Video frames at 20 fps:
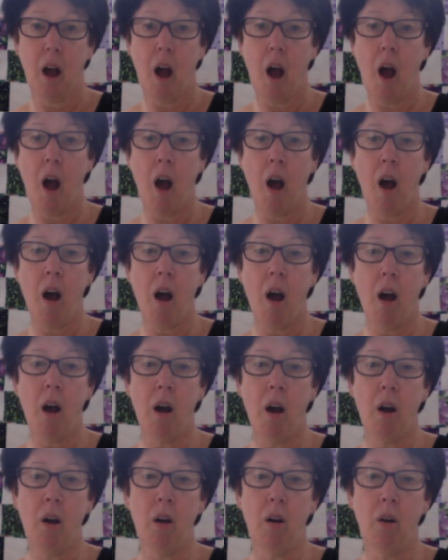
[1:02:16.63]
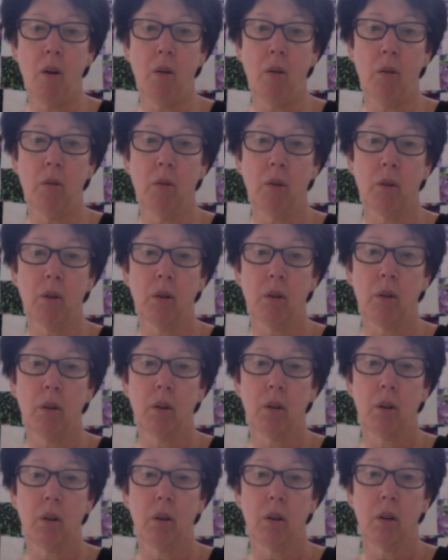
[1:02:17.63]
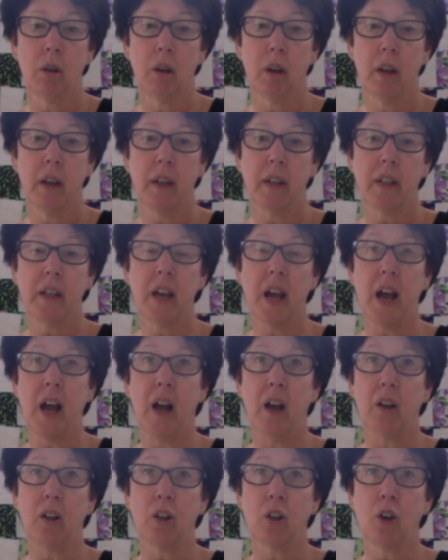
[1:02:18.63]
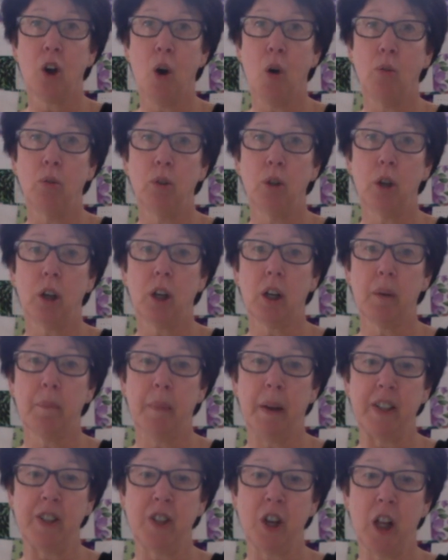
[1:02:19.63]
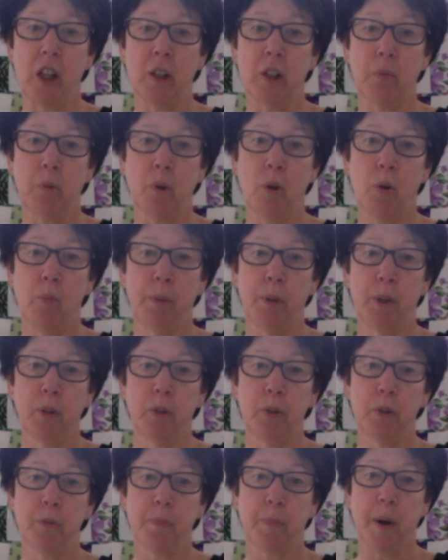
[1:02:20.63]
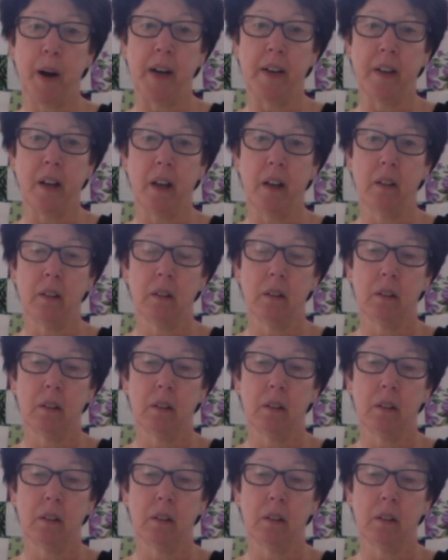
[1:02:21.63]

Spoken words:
Oh. Yeah, go look at my Jelly Roll Blues, Brenda.